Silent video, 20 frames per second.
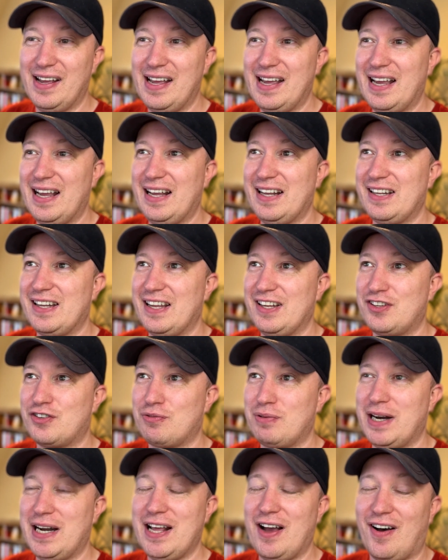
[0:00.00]
It's
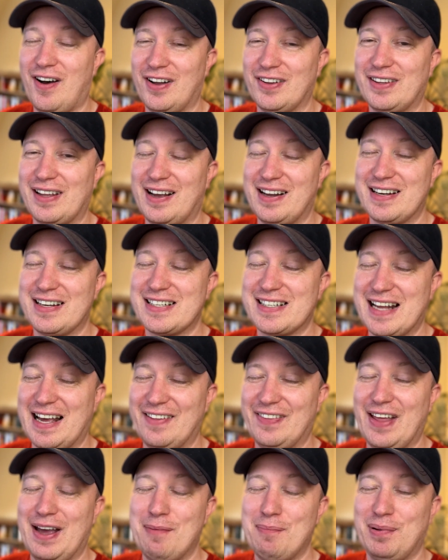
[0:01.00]
really hard to understand
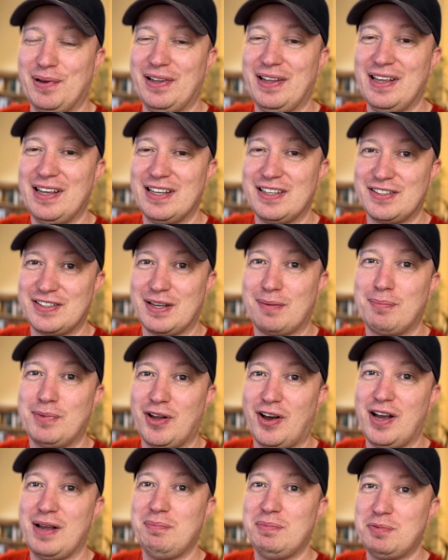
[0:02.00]
that, but
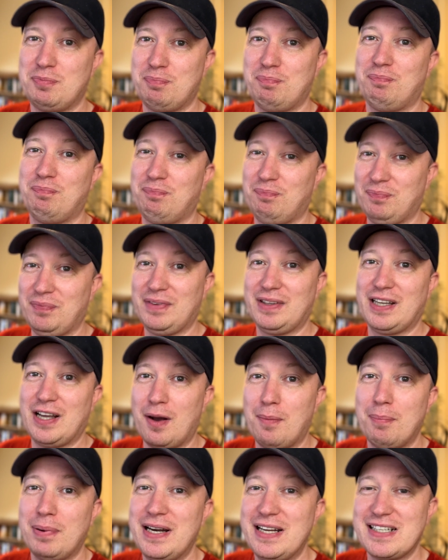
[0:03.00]
sometimes
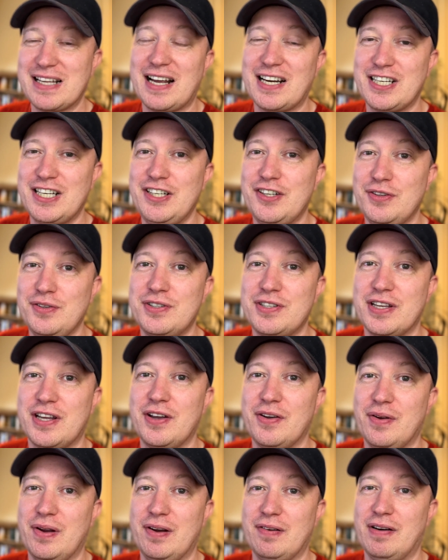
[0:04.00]
companies actually do
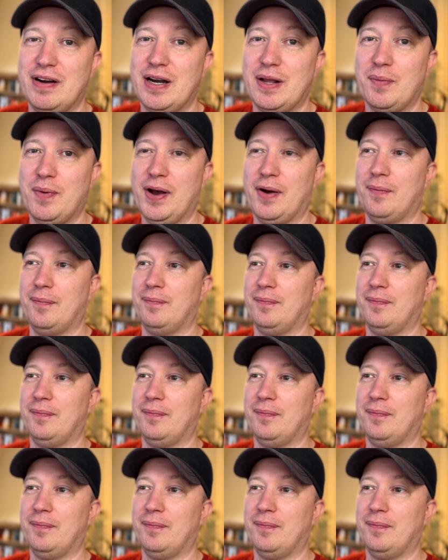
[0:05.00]
security really well.